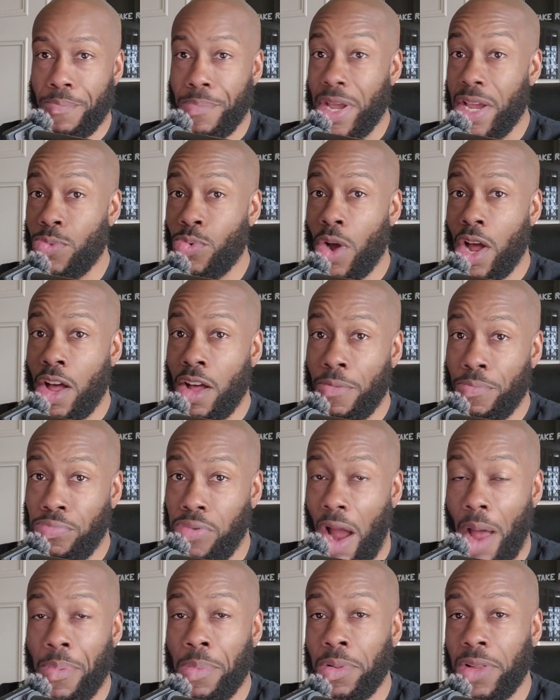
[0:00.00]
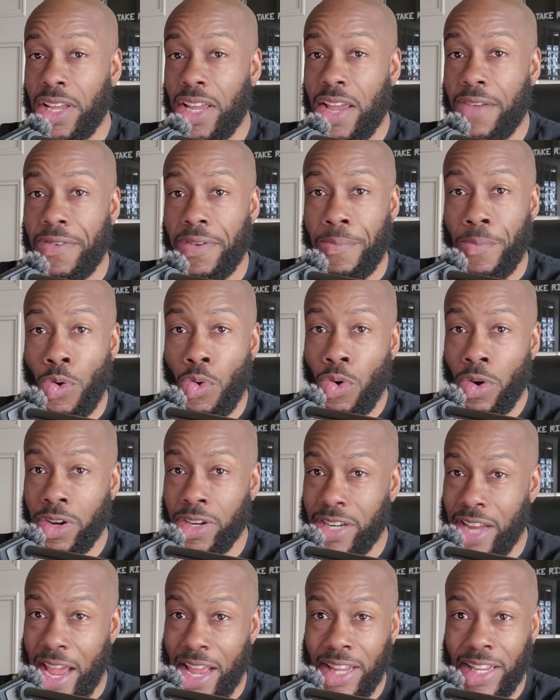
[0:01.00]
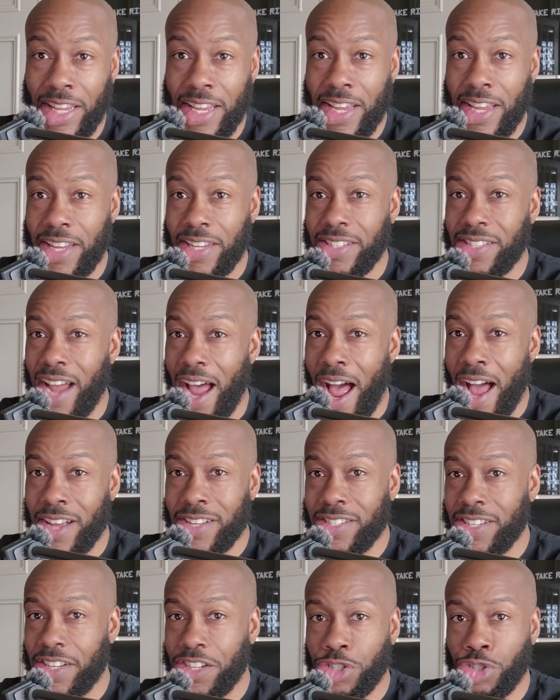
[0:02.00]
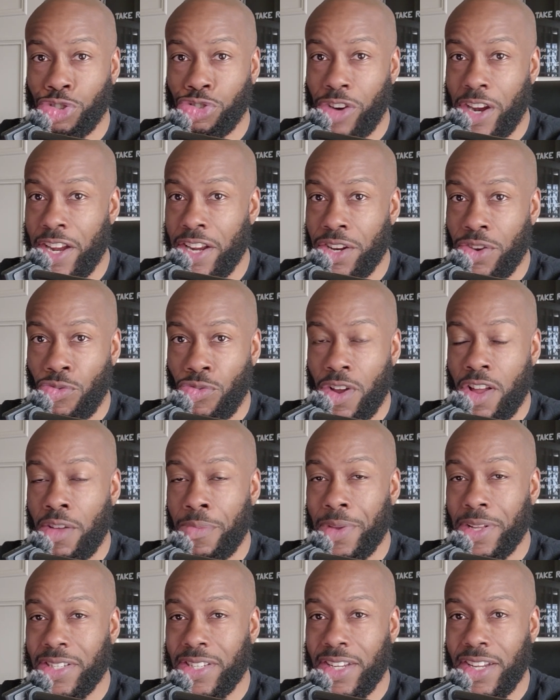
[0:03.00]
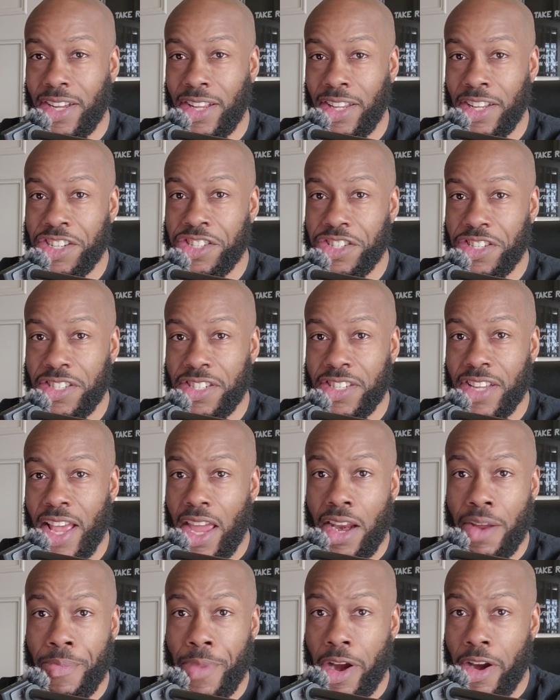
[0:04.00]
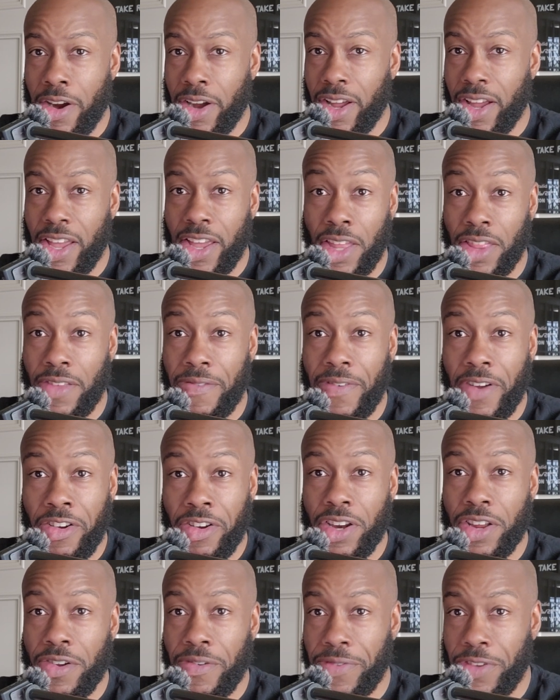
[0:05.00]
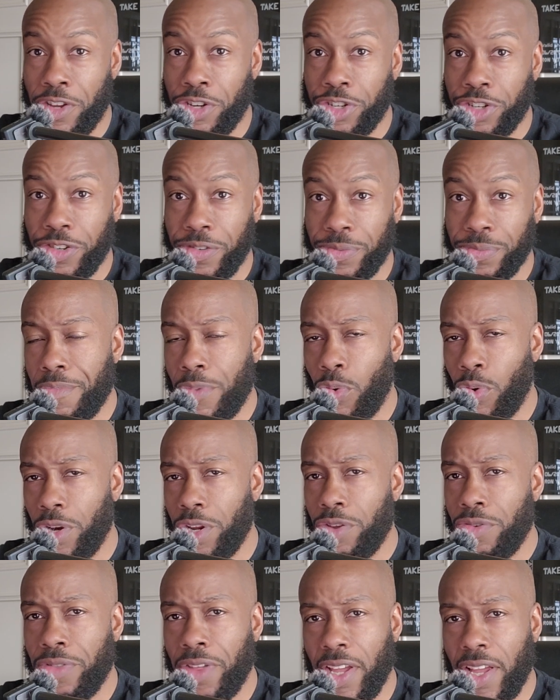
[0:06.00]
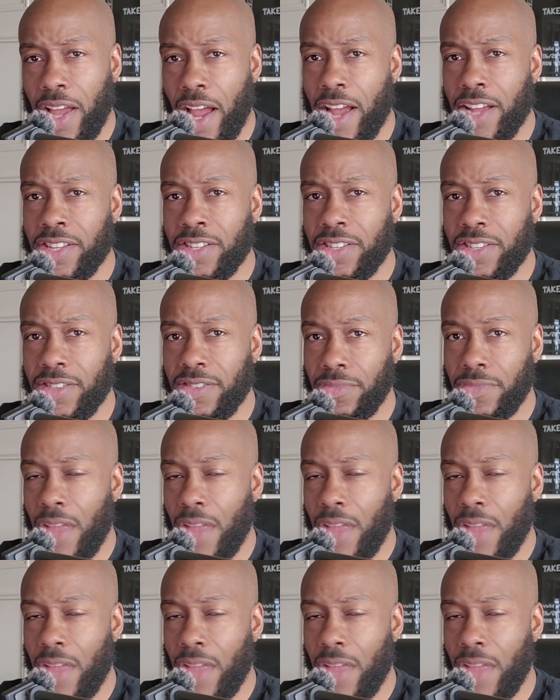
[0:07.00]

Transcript: Meanwhile, probably even more deadly and toxic train derailments and collisions in America in the very near future. But what do you think, guys?